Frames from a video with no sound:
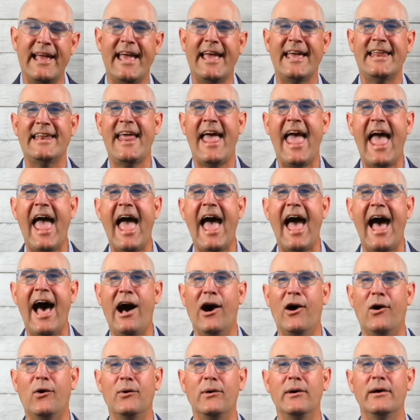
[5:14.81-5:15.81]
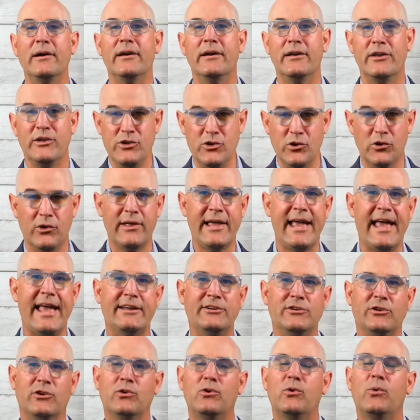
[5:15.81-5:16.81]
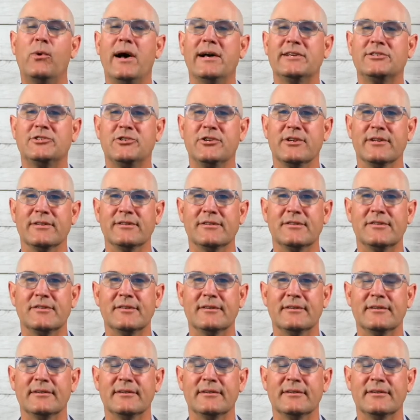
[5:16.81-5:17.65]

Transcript: and how you'll handle questions.